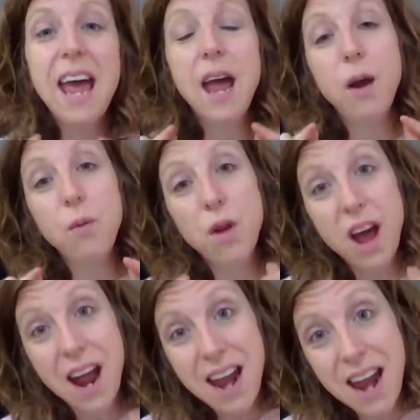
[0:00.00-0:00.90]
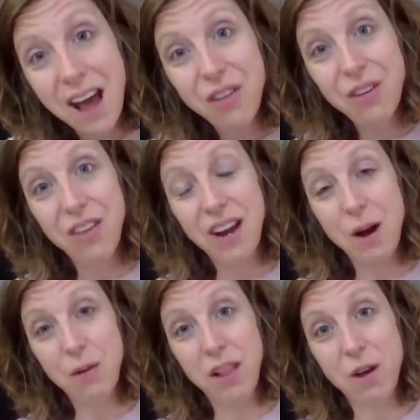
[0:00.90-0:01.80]
And another thing I
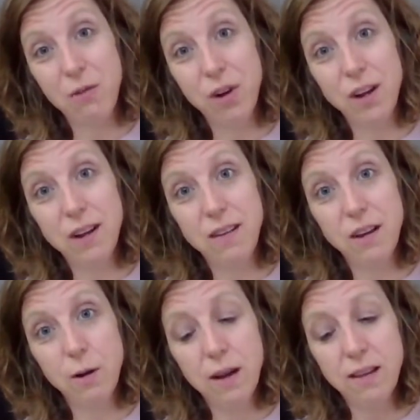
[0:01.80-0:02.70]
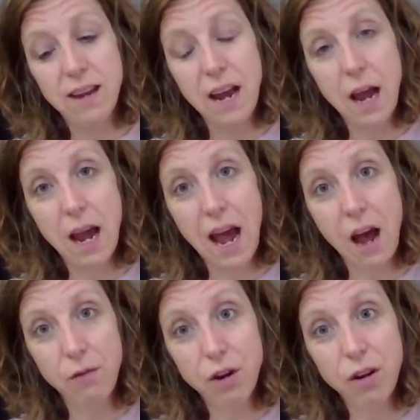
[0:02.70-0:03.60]
would love for you to do is take,
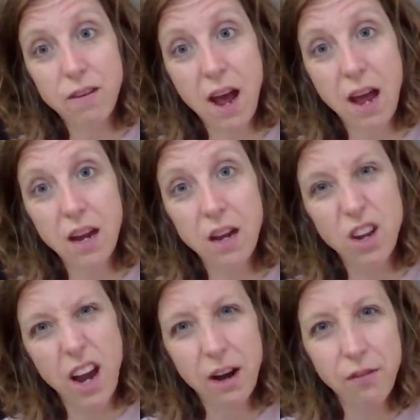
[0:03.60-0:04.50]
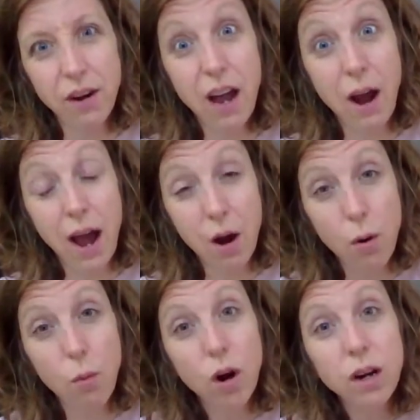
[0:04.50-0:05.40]
after you're done and you kind of figured out how
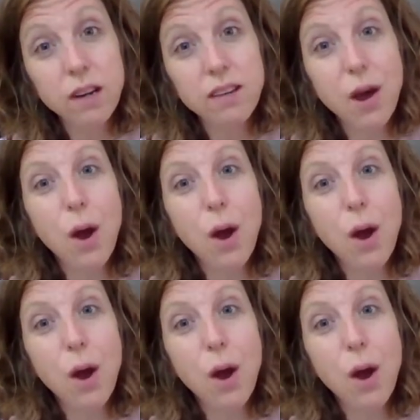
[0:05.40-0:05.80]
it worked,